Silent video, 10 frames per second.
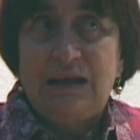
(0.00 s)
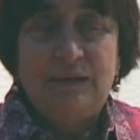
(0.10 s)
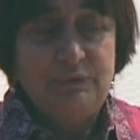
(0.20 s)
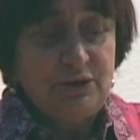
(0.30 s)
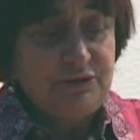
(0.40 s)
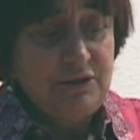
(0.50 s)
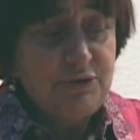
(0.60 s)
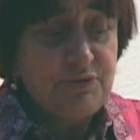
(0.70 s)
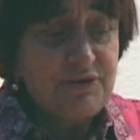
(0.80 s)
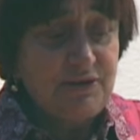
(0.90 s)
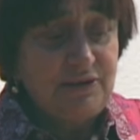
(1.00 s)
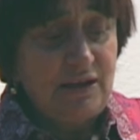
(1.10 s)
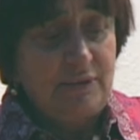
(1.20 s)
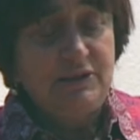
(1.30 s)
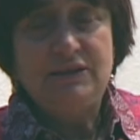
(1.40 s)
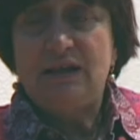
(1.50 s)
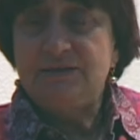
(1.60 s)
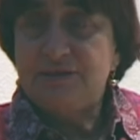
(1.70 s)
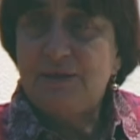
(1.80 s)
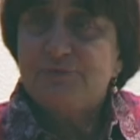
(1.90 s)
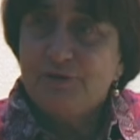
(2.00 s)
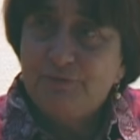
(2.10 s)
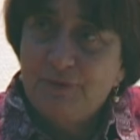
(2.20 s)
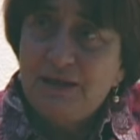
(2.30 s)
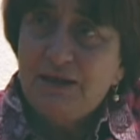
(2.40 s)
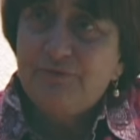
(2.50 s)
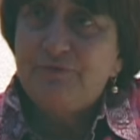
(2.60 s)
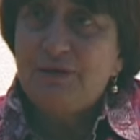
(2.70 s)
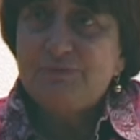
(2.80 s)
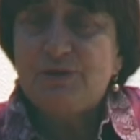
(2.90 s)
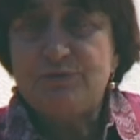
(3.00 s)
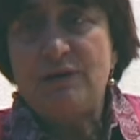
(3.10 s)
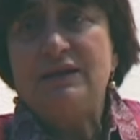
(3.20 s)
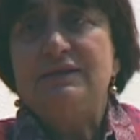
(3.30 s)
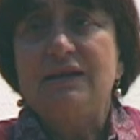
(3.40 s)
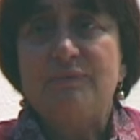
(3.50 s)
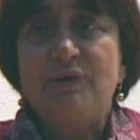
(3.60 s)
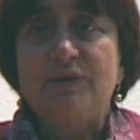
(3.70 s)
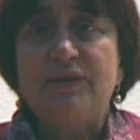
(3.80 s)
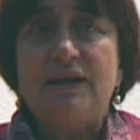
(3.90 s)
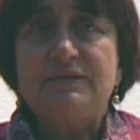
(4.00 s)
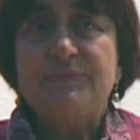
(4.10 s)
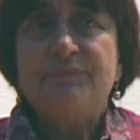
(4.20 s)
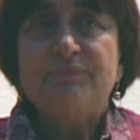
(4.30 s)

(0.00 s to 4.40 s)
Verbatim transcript: I'm not interested, I mean, in terms of making films or writing about that.